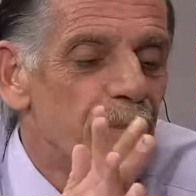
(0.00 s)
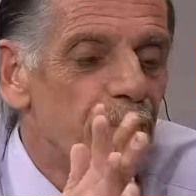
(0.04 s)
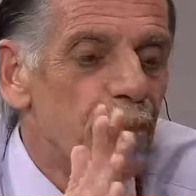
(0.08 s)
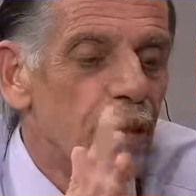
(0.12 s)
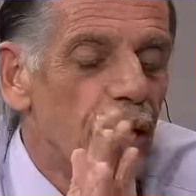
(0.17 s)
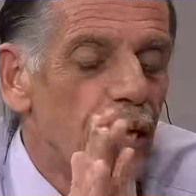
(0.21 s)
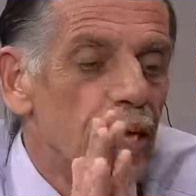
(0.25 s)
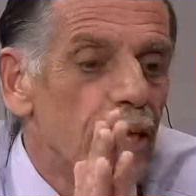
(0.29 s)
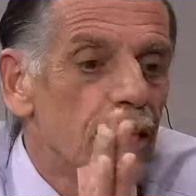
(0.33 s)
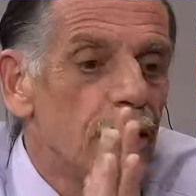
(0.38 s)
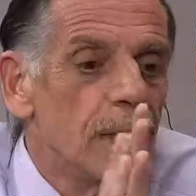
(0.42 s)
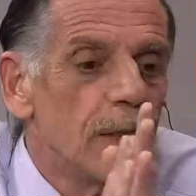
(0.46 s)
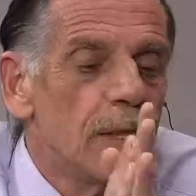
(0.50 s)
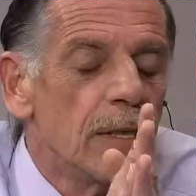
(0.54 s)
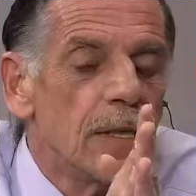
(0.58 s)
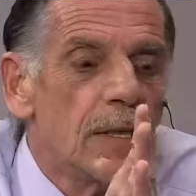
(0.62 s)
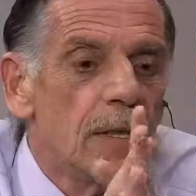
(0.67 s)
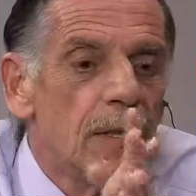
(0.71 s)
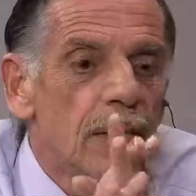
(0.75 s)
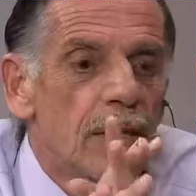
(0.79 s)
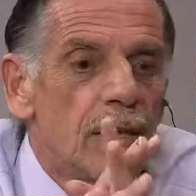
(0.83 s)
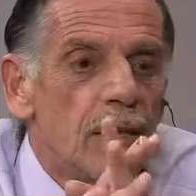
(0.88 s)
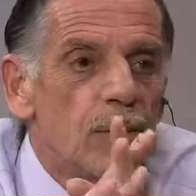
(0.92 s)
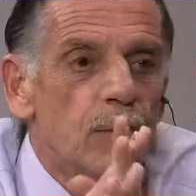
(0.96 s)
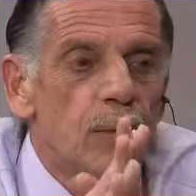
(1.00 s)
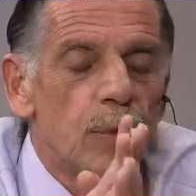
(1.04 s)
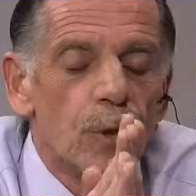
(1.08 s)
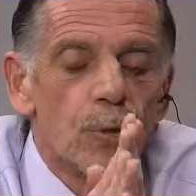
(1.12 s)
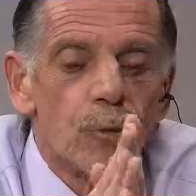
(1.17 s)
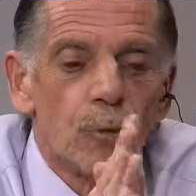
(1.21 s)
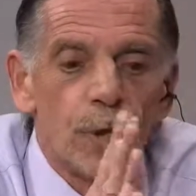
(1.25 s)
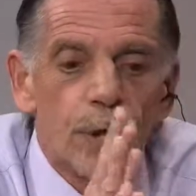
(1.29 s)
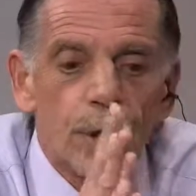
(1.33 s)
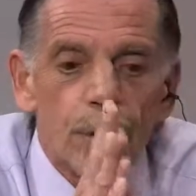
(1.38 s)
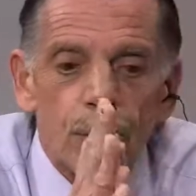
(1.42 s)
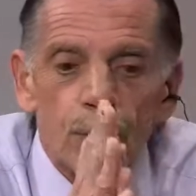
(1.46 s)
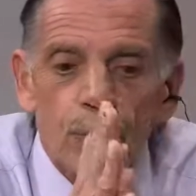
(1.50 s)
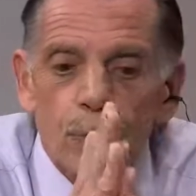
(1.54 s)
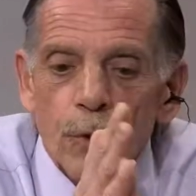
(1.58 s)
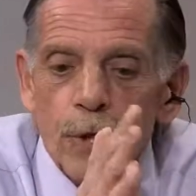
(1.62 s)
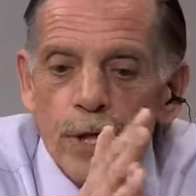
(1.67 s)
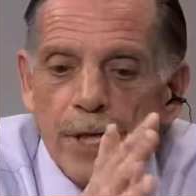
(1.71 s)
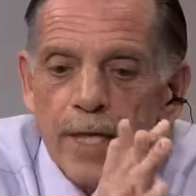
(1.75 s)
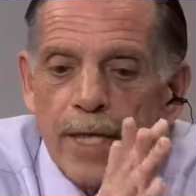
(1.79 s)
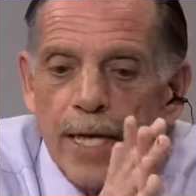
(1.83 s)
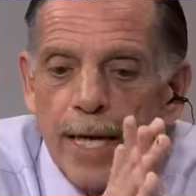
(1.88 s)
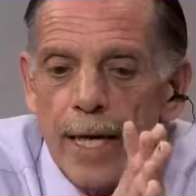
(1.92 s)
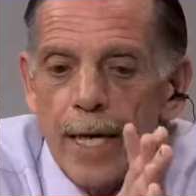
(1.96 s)
But we're going to
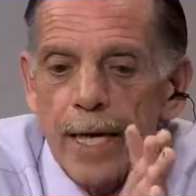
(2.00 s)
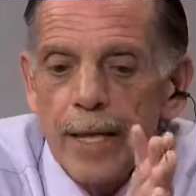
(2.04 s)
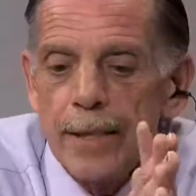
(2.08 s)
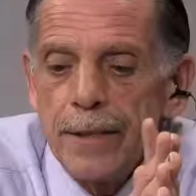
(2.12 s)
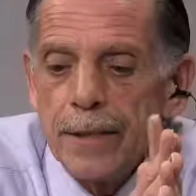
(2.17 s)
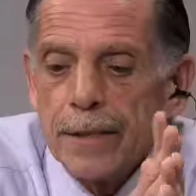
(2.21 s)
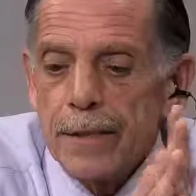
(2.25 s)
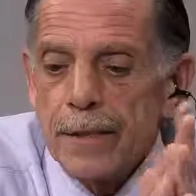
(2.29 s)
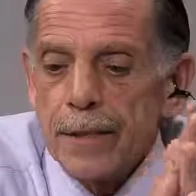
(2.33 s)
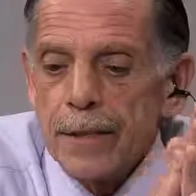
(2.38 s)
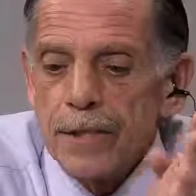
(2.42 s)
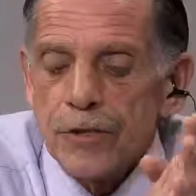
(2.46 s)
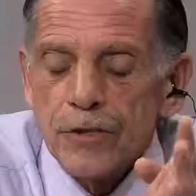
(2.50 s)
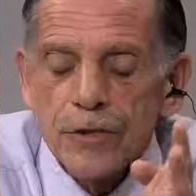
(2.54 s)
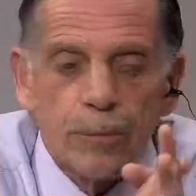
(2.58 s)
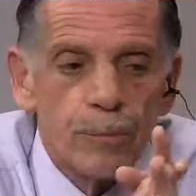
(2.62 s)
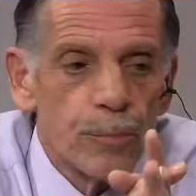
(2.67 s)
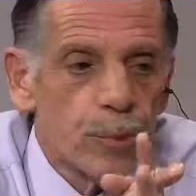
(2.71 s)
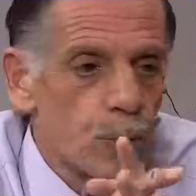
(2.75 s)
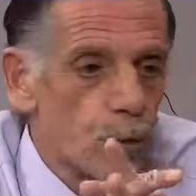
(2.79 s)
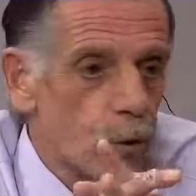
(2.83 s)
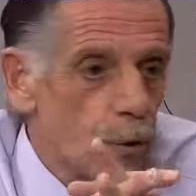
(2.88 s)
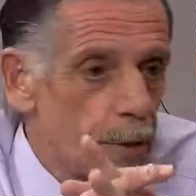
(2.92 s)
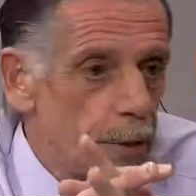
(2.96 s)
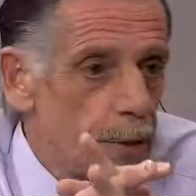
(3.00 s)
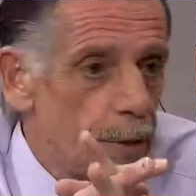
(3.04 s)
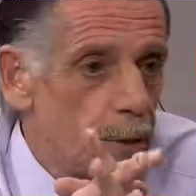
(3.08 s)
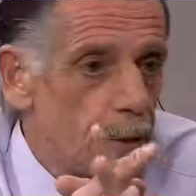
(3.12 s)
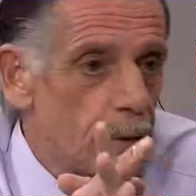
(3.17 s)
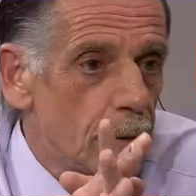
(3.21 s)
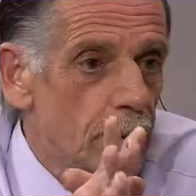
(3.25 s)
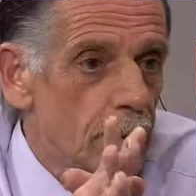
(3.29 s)
work hard as a board.